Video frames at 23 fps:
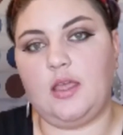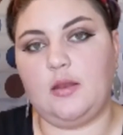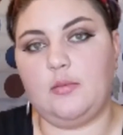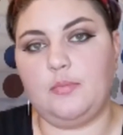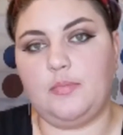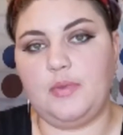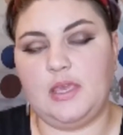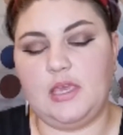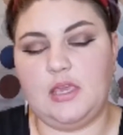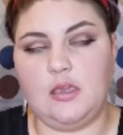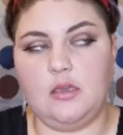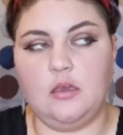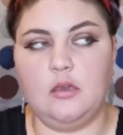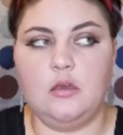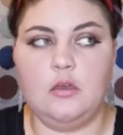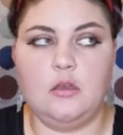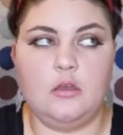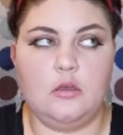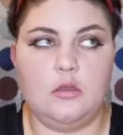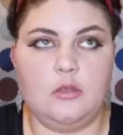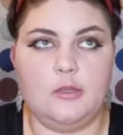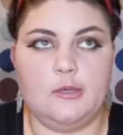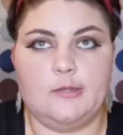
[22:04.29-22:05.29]
and B,
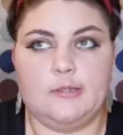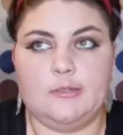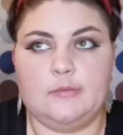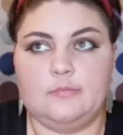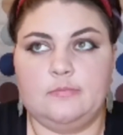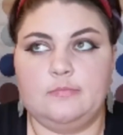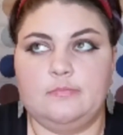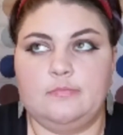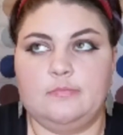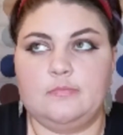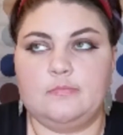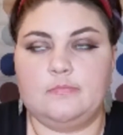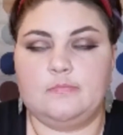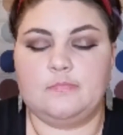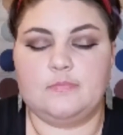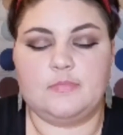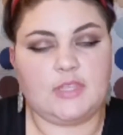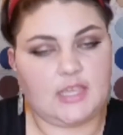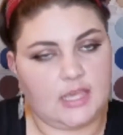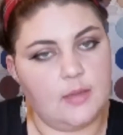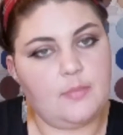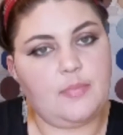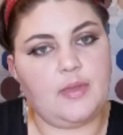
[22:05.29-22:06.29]

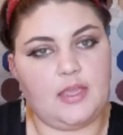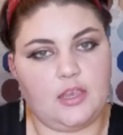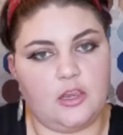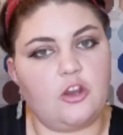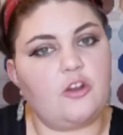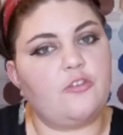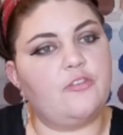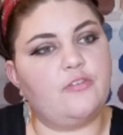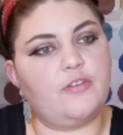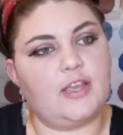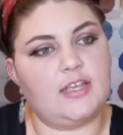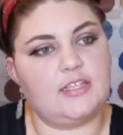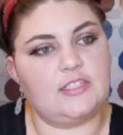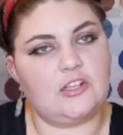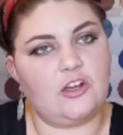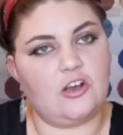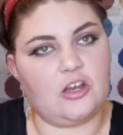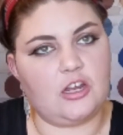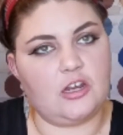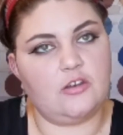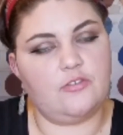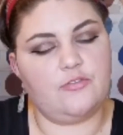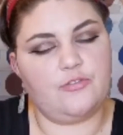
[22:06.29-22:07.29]
keeping your face
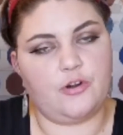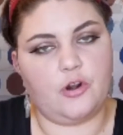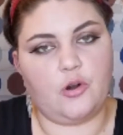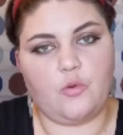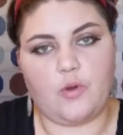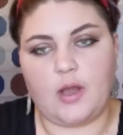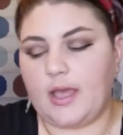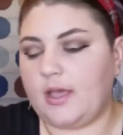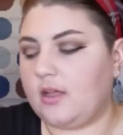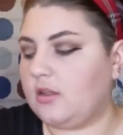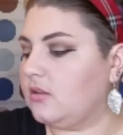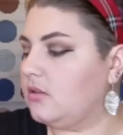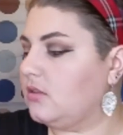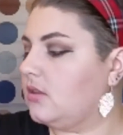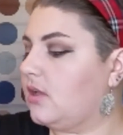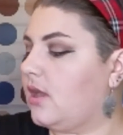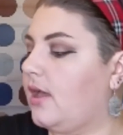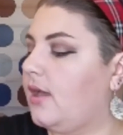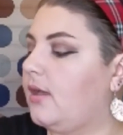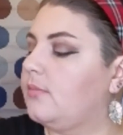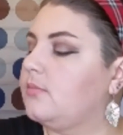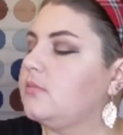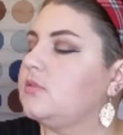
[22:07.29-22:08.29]
on for a while.
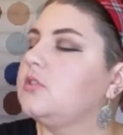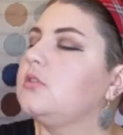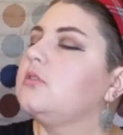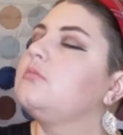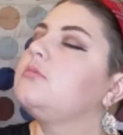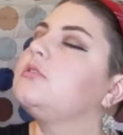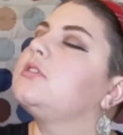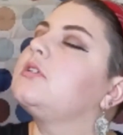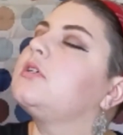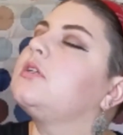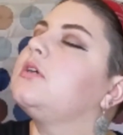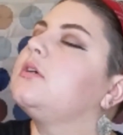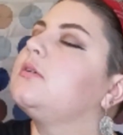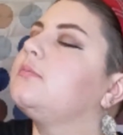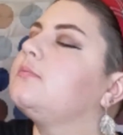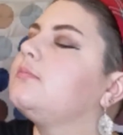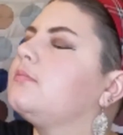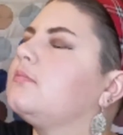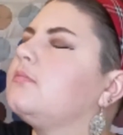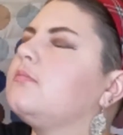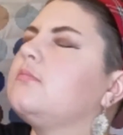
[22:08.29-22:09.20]
So I'm just going to...